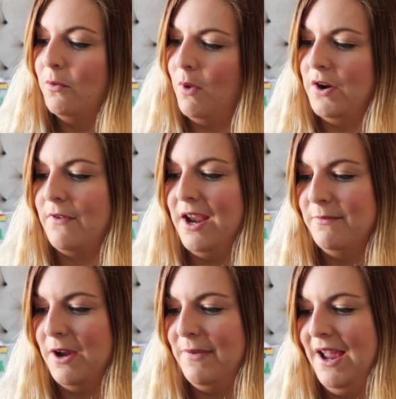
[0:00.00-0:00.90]
1
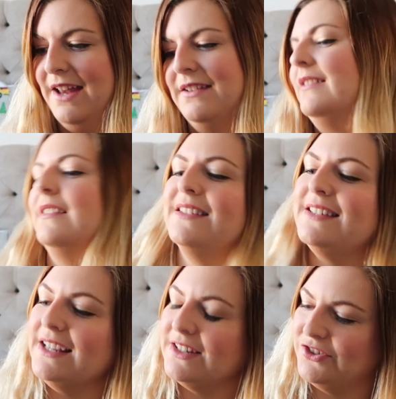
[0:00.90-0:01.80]
rainbow pen,
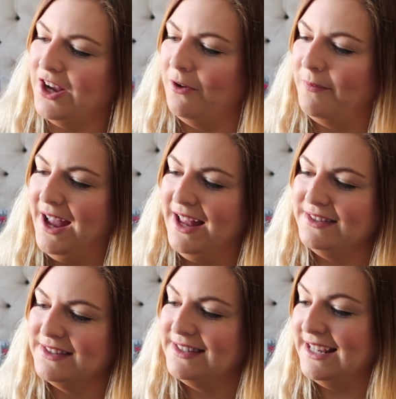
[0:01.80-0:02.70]
6 gel
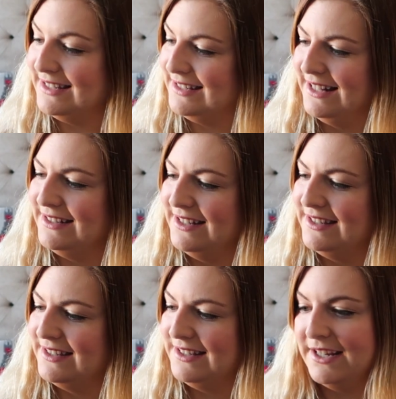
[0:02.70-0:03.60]
pens, 6
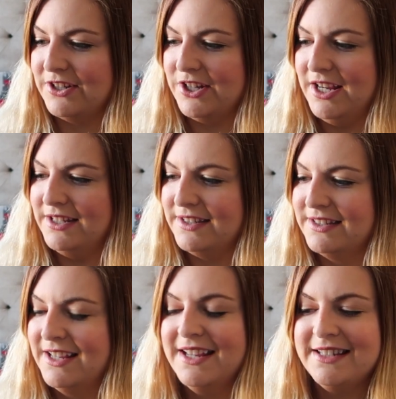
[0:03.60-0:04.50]
scented sticker
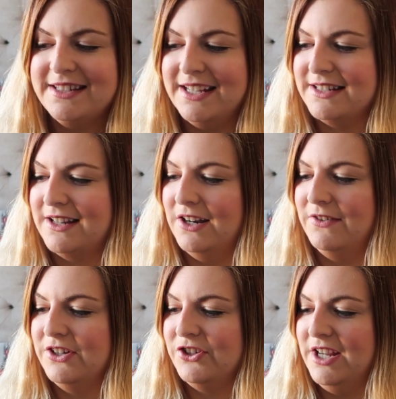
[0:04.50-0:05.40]
sheets, 6
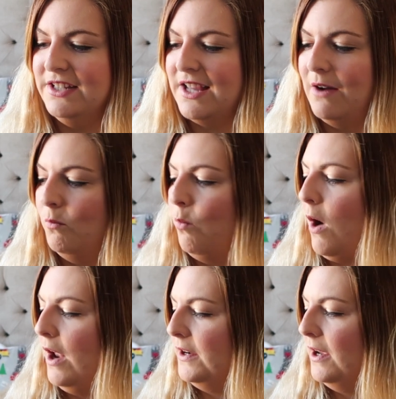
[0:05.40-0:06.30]
colouring sheets and
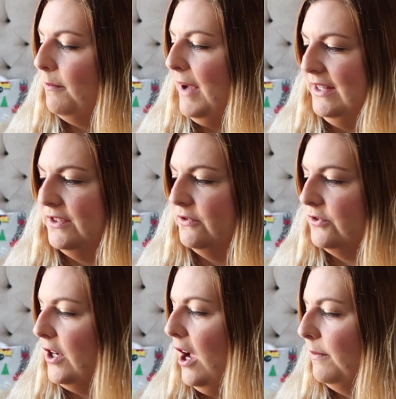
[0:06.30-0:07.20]
1 pencil
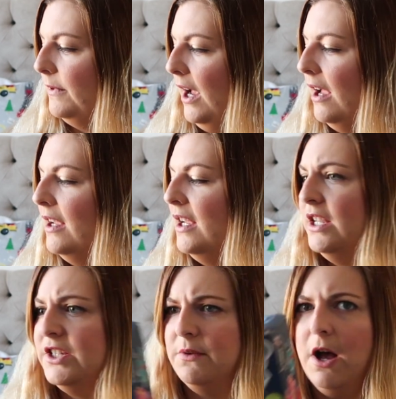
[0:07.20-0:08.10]
sharpener.
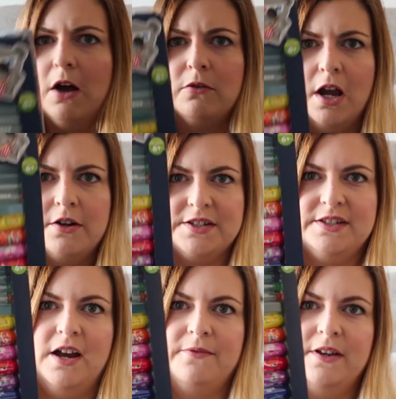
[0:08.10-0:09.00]
So a whole load of
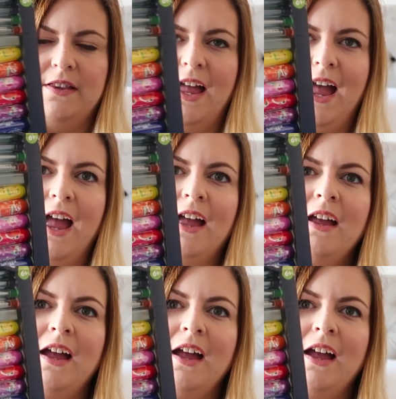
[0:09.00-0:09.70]
stuff in there,